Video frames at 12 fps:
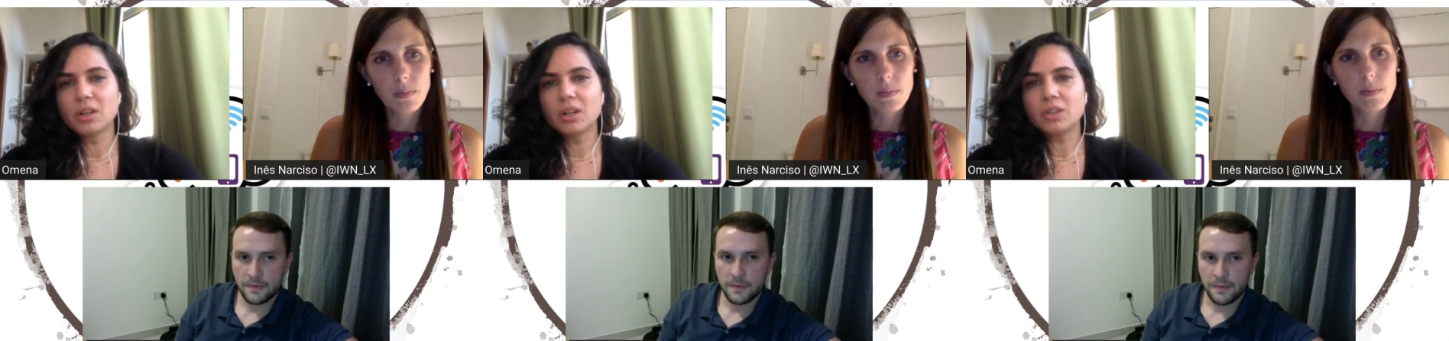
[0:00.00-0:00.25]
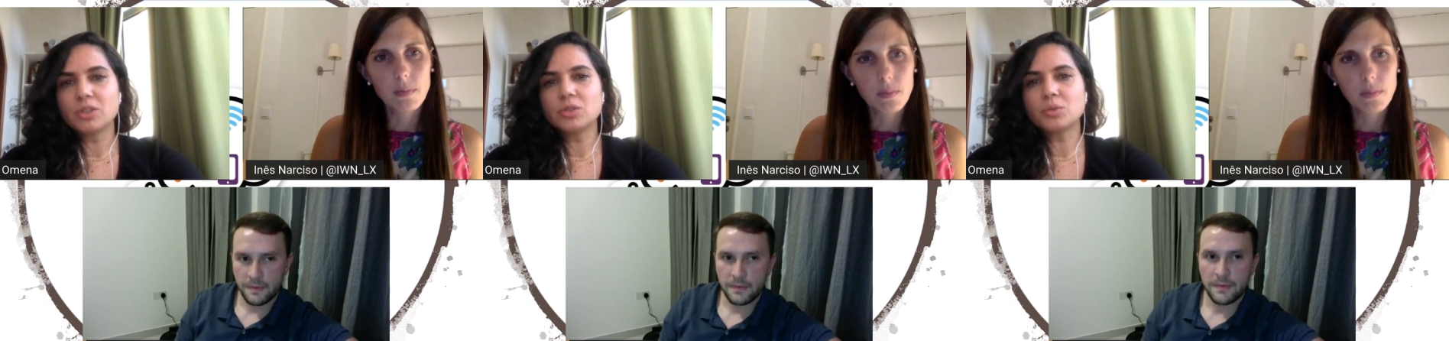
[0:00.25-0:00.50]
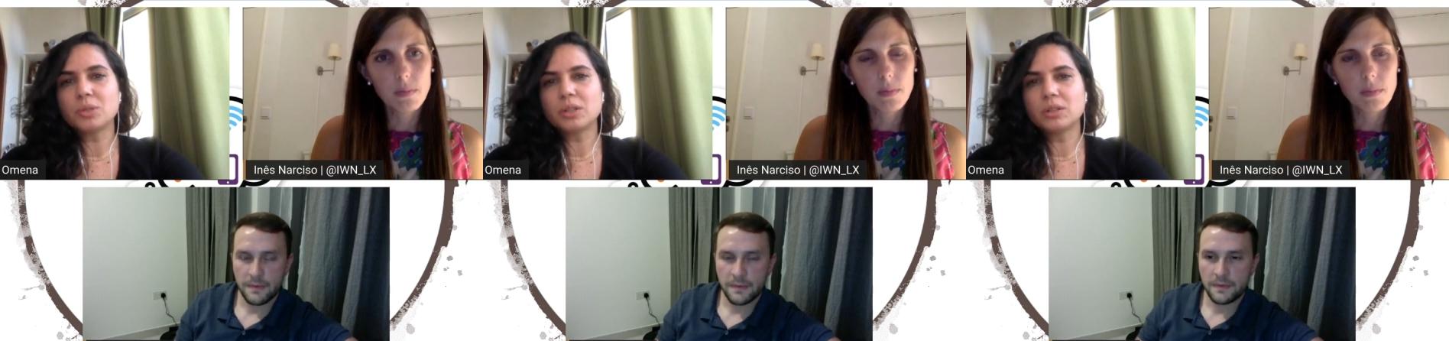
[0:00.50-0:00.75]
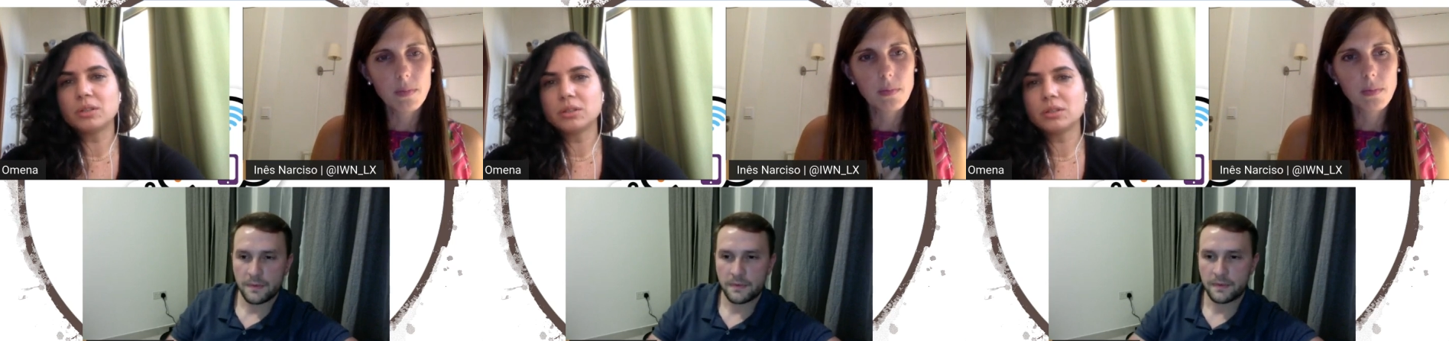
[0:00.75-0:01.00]
Speaker 1: I just
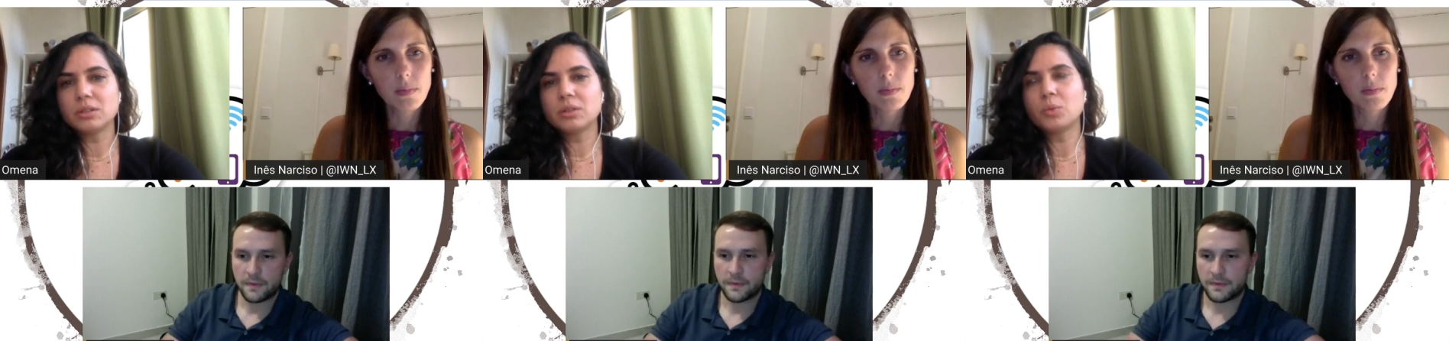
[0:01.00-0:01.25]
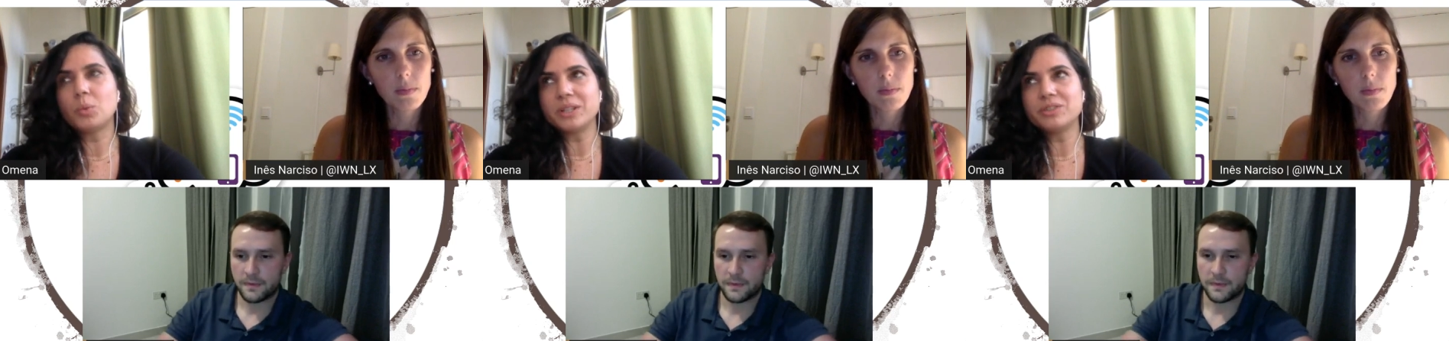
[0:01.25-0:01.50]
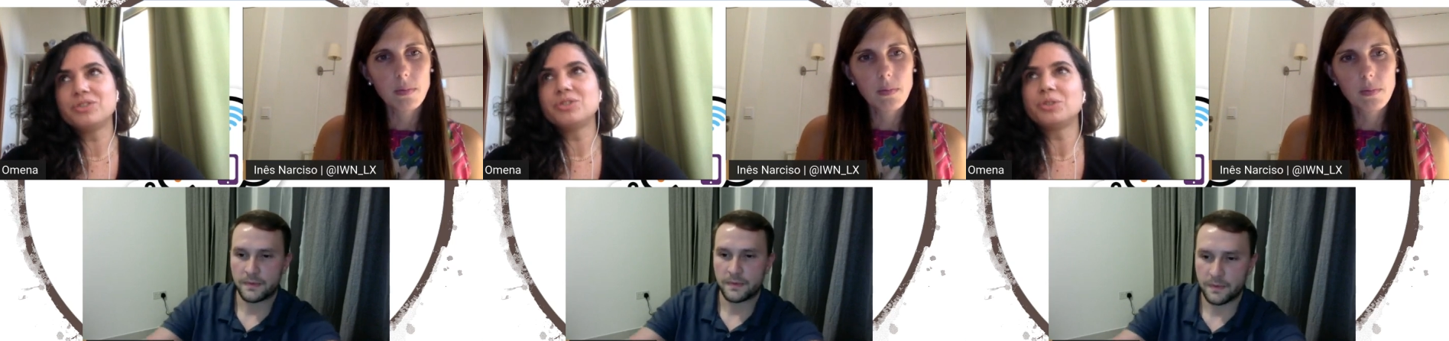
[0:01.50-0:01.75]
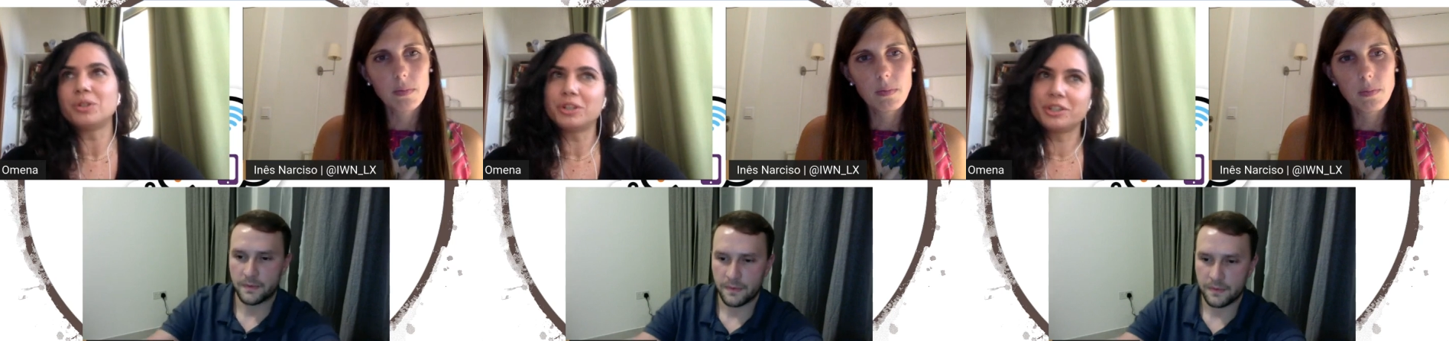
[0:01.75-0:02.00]
want want
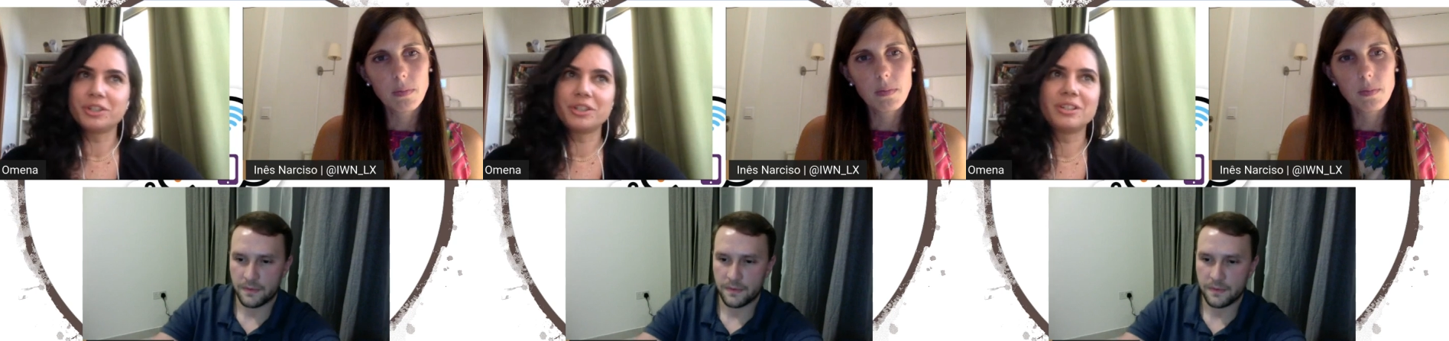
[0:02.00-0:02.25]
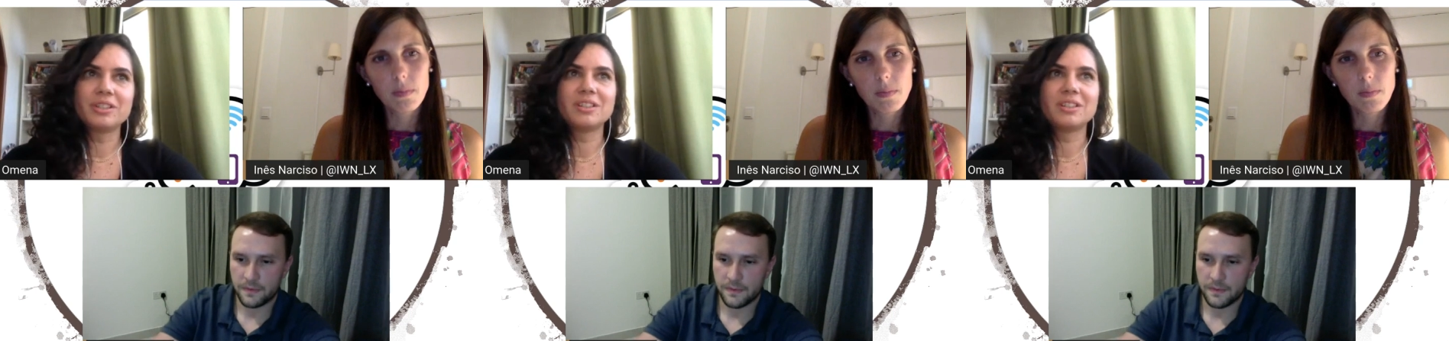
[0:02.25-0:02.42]
to learn